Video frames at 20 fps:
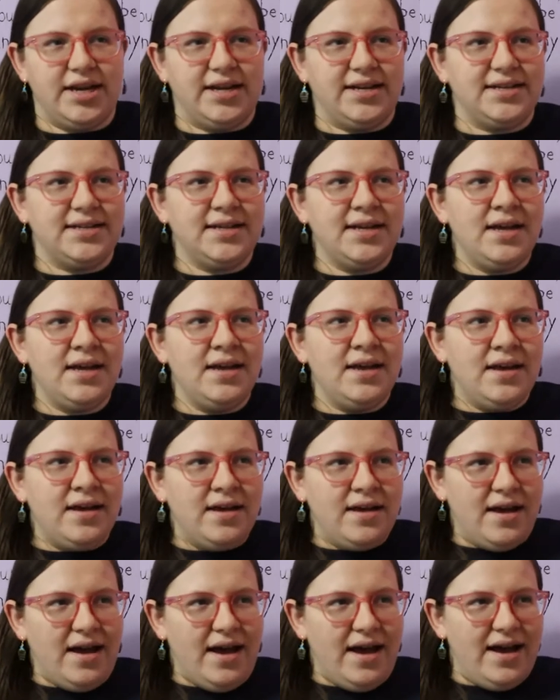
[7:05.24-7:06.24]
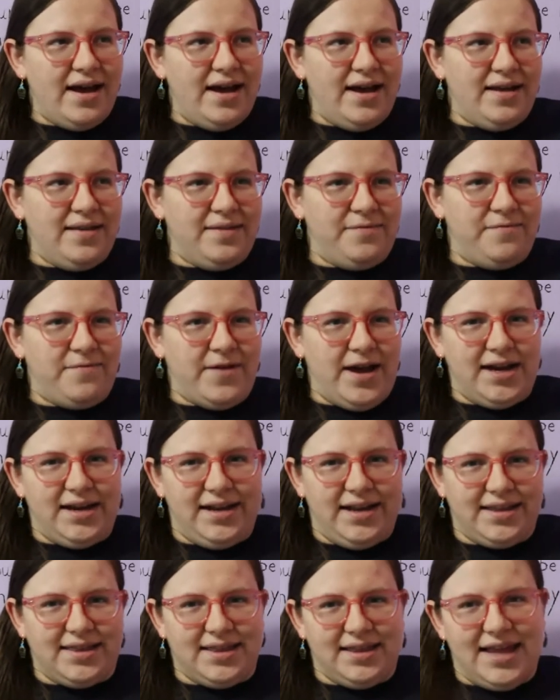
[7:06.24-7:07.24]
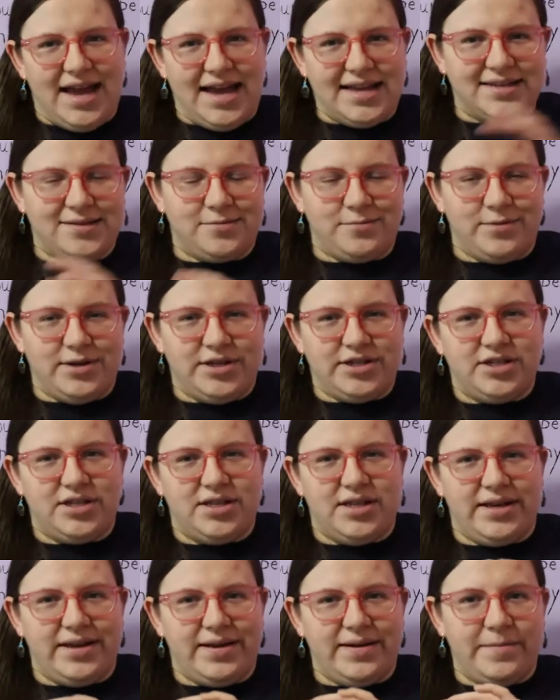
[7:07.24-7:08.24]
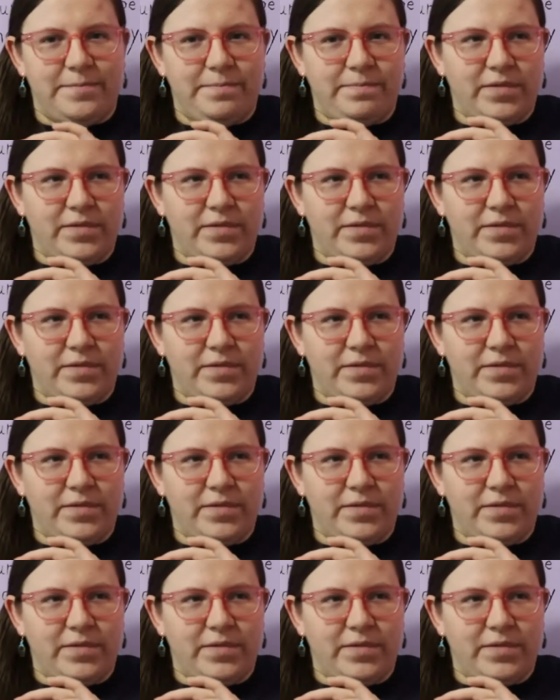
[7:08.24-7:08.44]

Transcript: And uh, finally, at the last wish, the